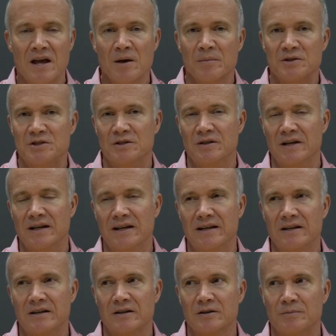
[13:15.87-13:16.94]
But
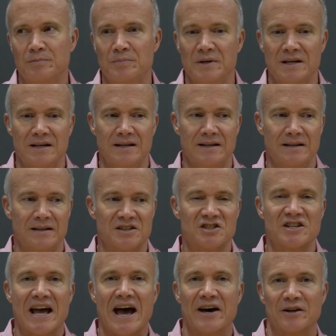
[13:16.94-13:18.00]
he could be
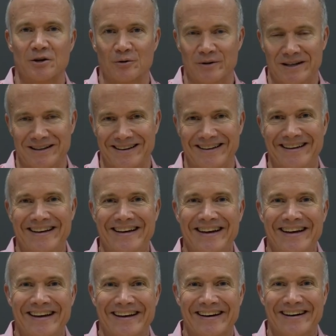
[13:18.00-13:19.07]
shadowing,
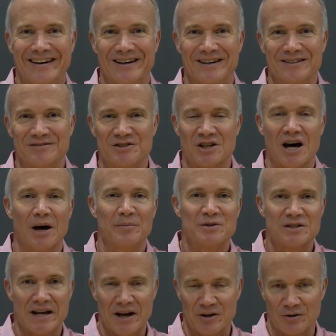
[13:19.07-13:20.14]
job
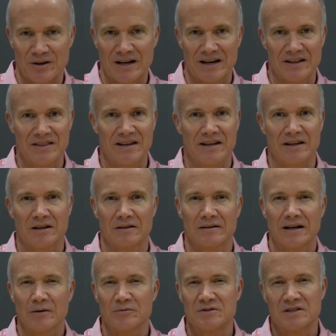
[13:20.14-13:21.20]
shadow kind of thing. You know,
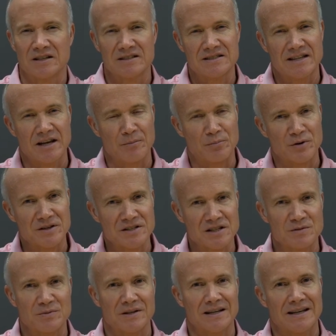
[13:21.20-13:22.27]
I was going to say
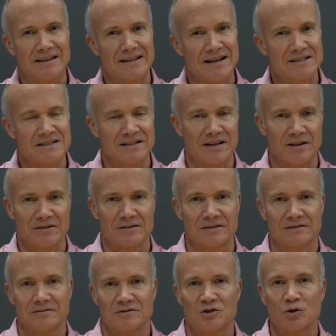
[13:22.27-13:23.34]
apprentice, but again, that's
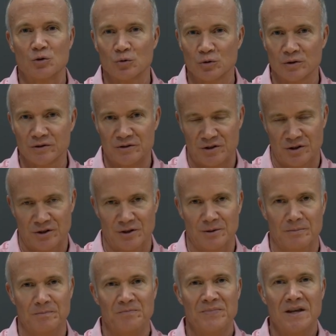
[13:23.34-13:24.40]
another school
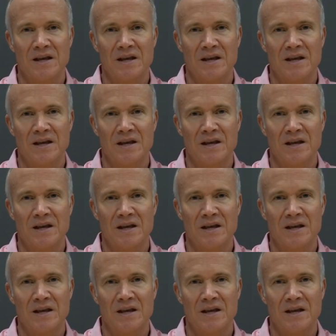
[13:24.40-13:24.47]
term.